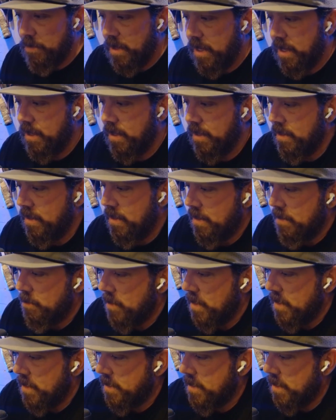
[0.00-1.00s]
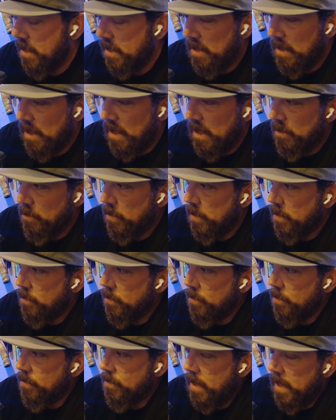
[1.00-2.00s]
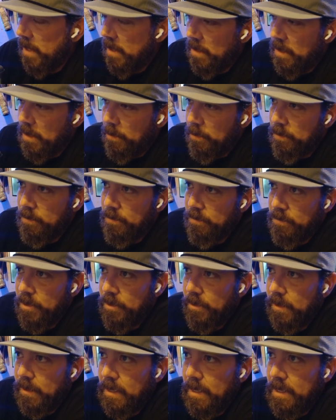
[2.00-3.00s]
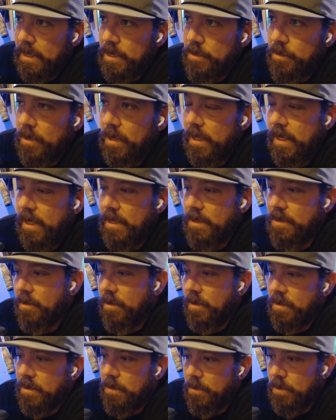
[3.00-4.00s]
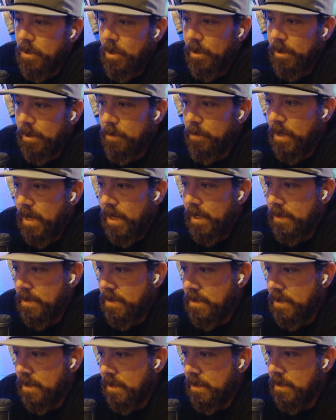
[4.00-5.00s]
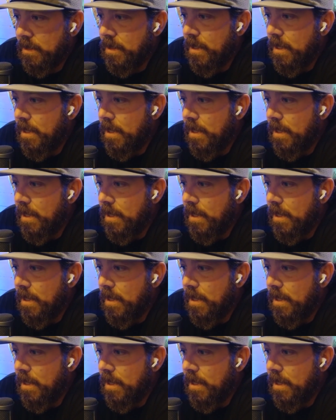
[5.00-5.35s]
My son and I, we ran up during lunch. We're like, hey, let's go get some target practice in.